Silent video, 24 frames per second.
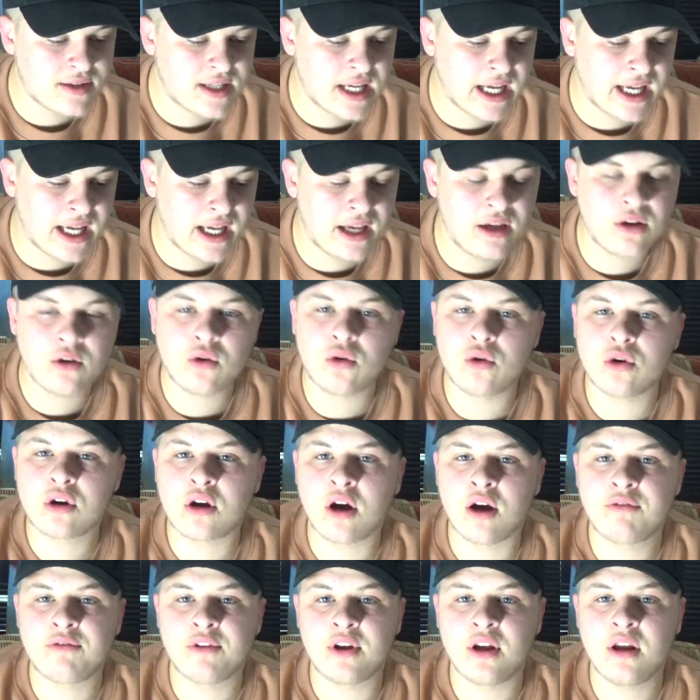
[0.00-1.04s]
tea or
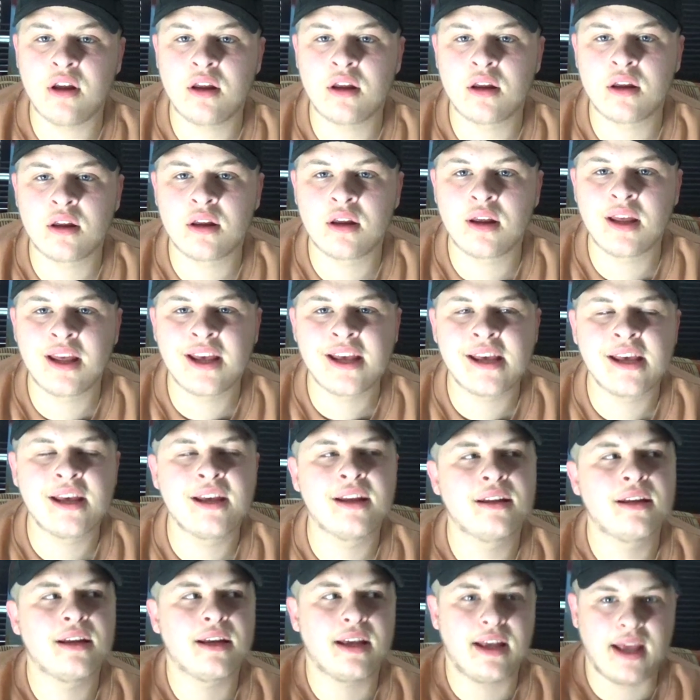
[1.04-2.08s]
coffee?
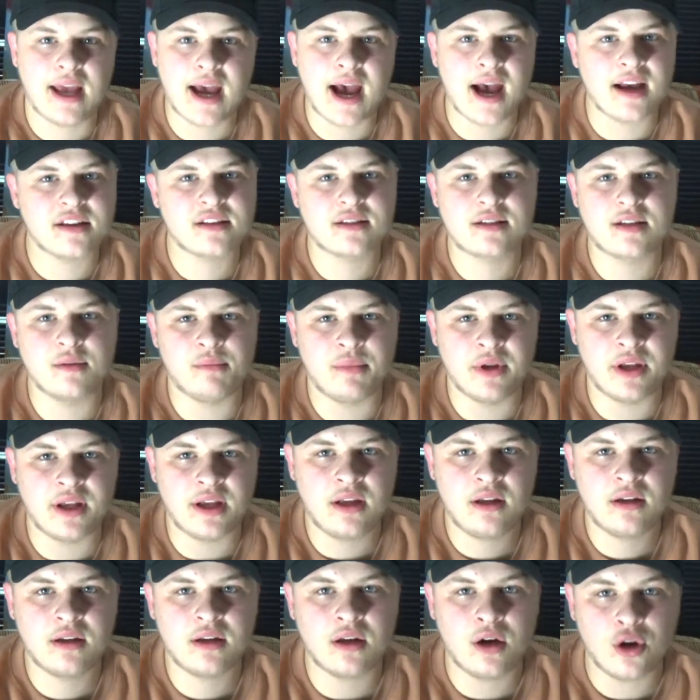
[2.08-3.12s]
It has to
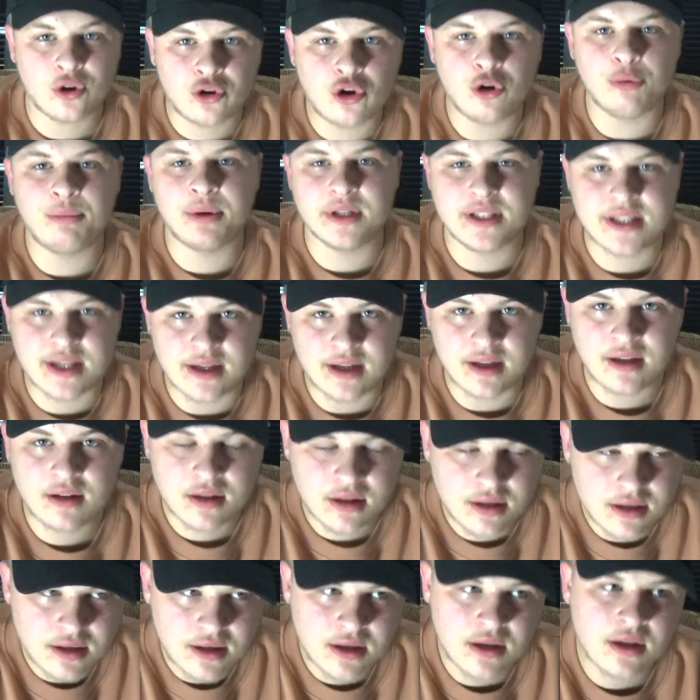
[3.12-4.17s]
be a cup of tea.
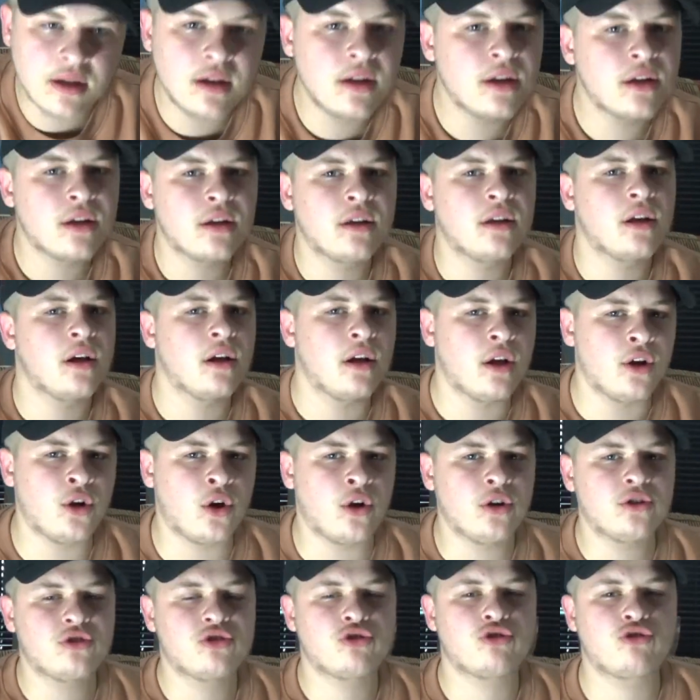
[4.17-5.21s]
A
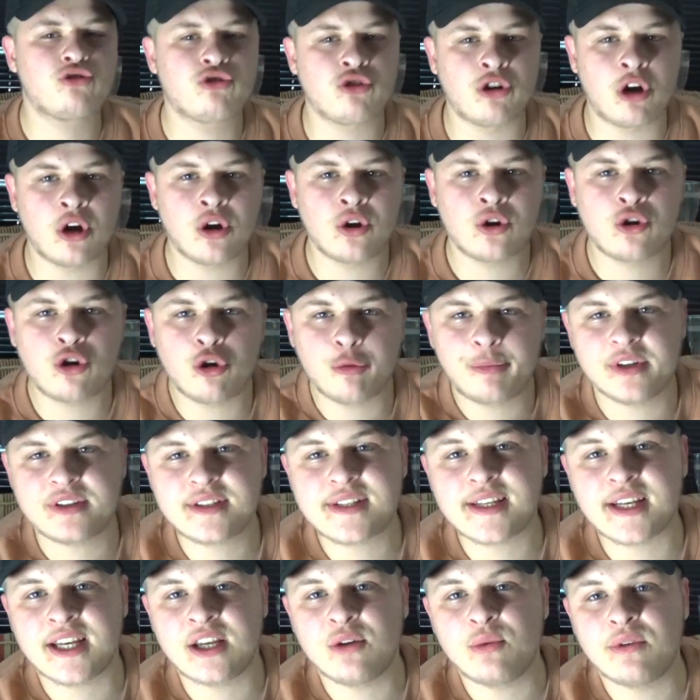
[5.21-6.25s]
nice strong cup of
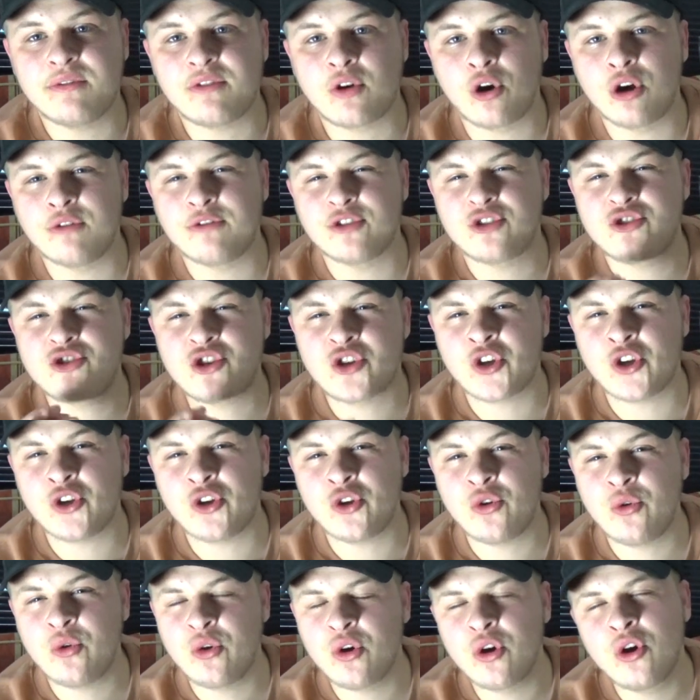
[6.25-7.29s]
tea with either
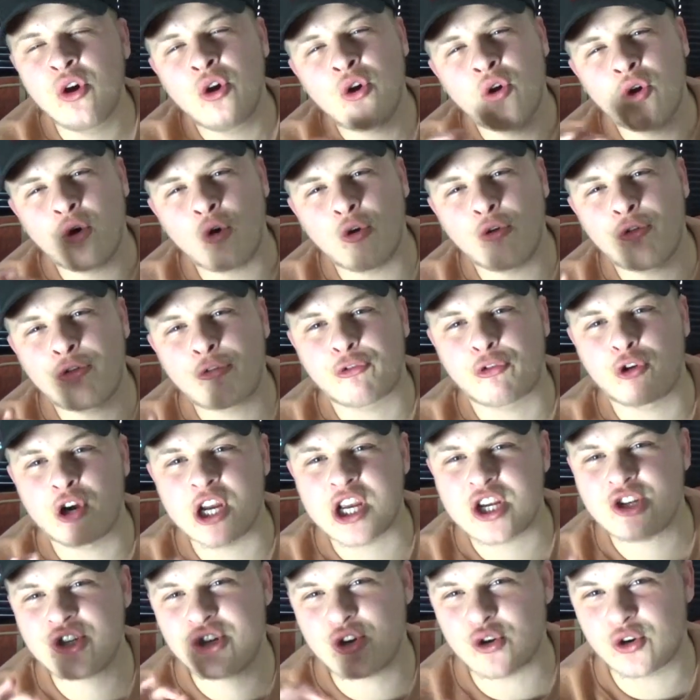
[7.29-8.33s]
2 or
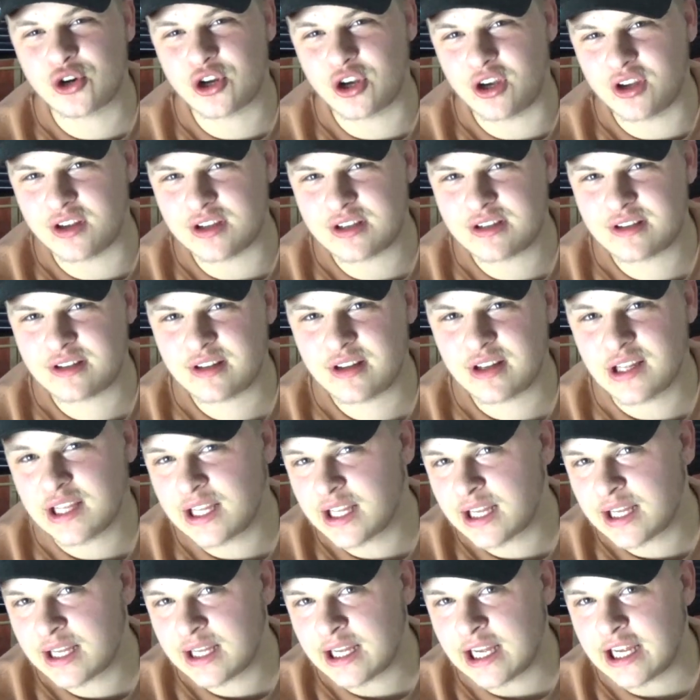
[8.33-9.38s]
3 sugars,
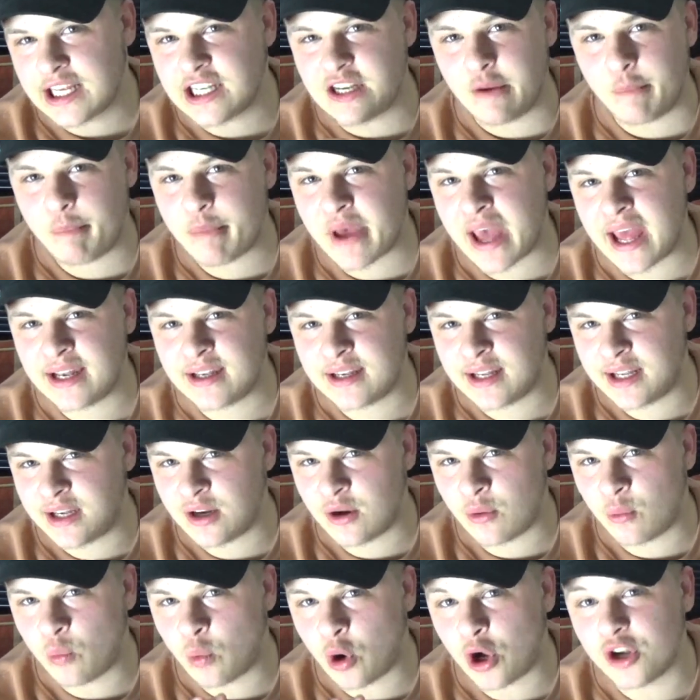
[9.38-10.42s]
depending
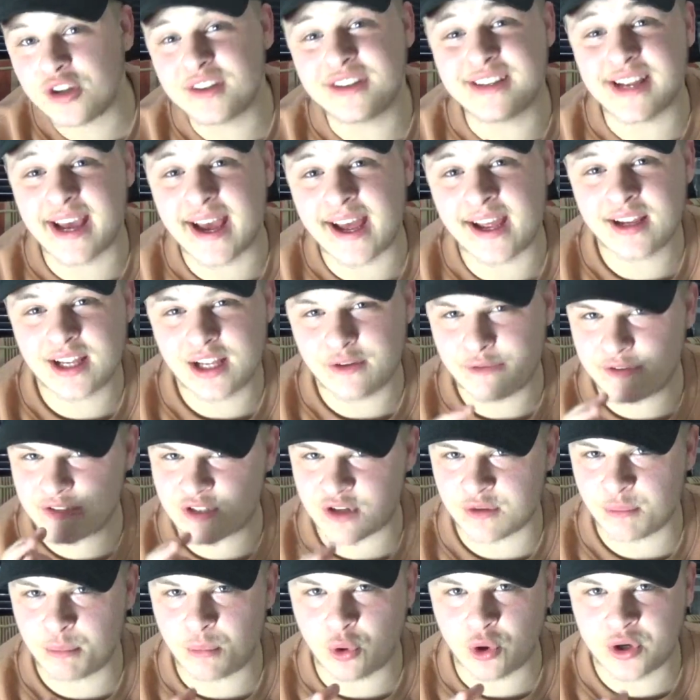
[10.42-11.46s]
on what day. If it's
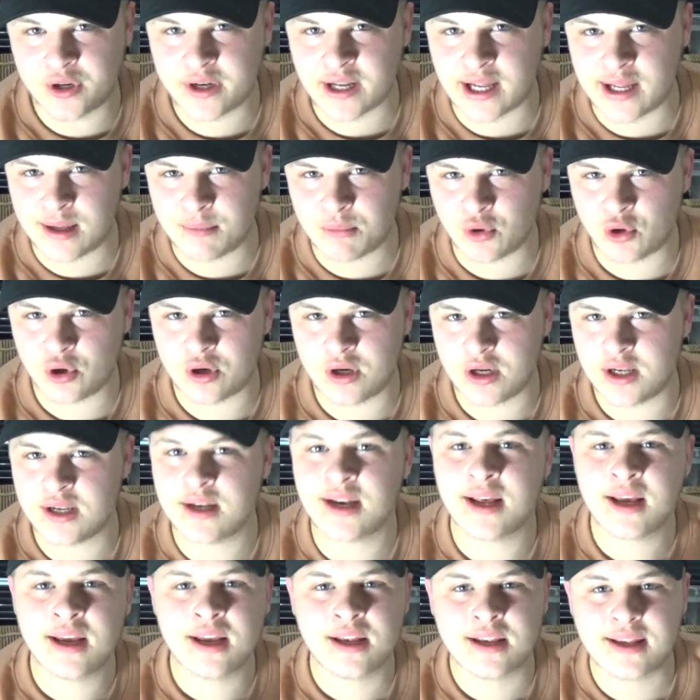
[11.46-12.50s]
a Monday morning,
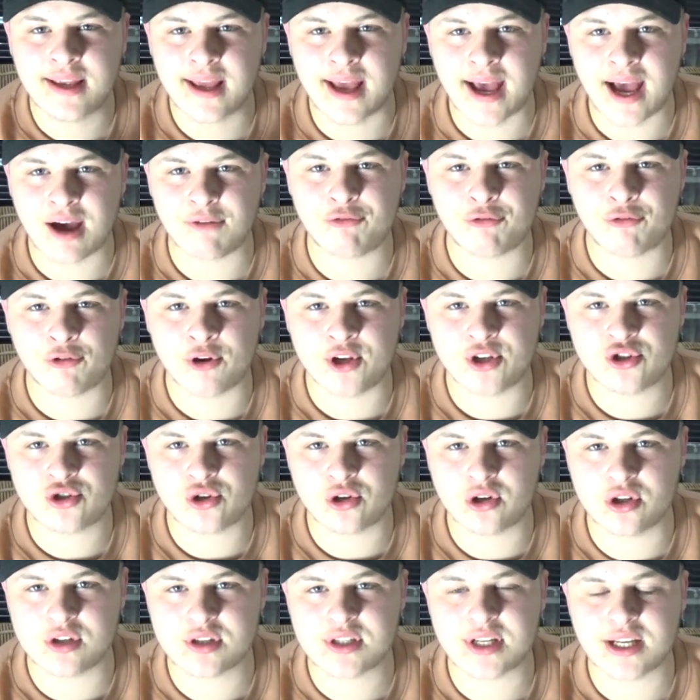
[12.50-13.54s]
you have 3
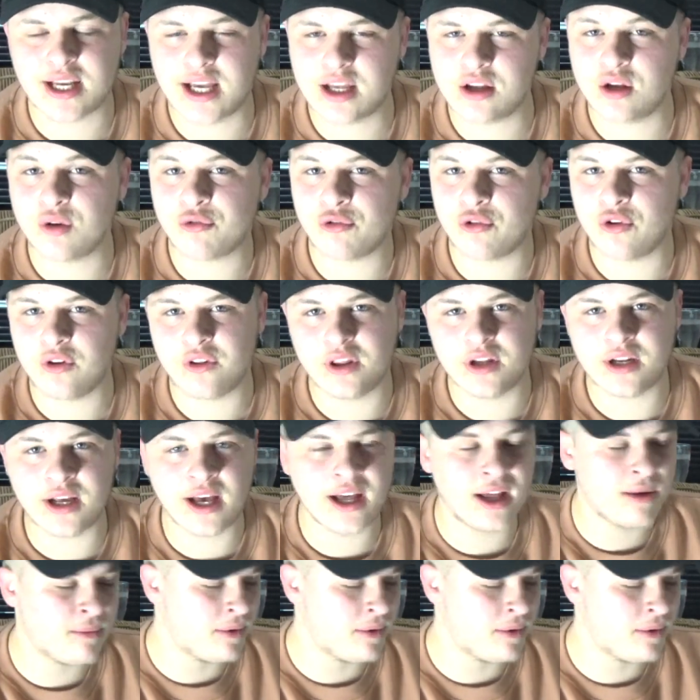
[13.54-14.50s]
sugars to get you through the day,